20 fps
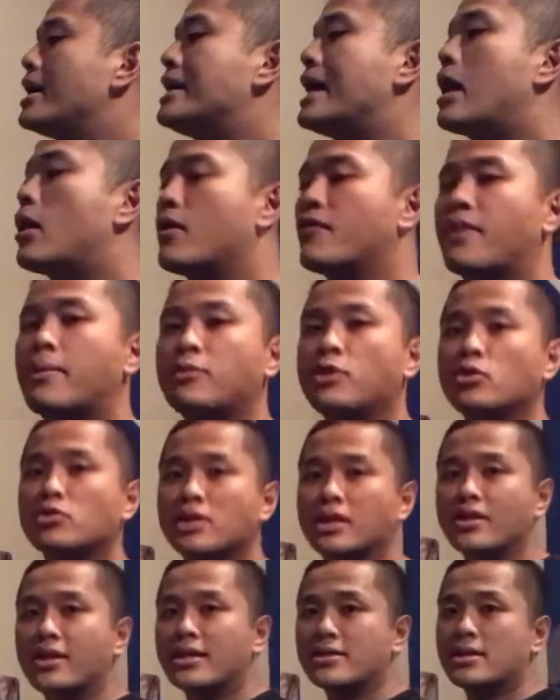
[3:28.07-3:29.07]
Now, if I'm
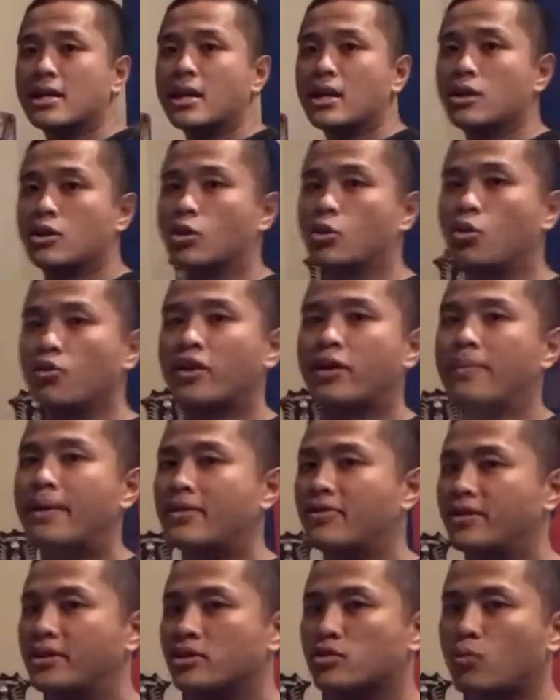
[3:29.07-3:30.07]
using this, the cool thing
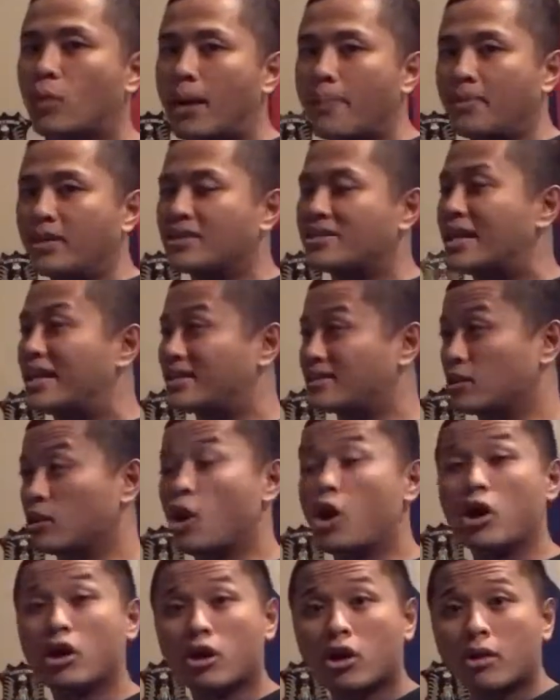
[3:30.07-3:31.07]
about this weapon is that it's
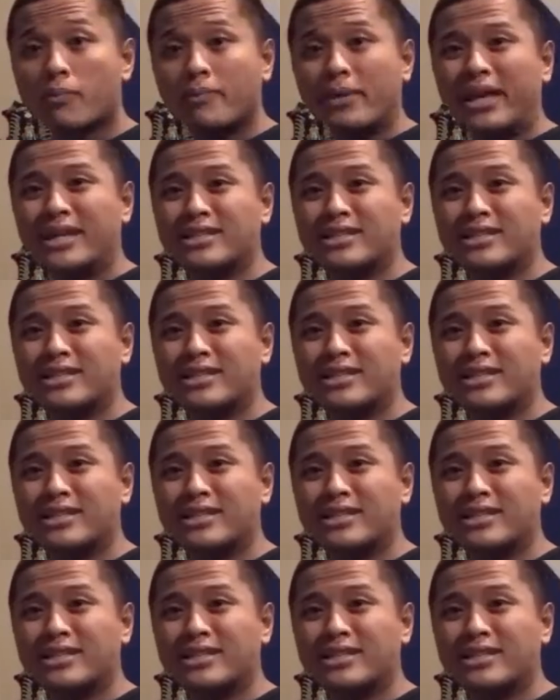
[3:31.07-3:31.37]
longer,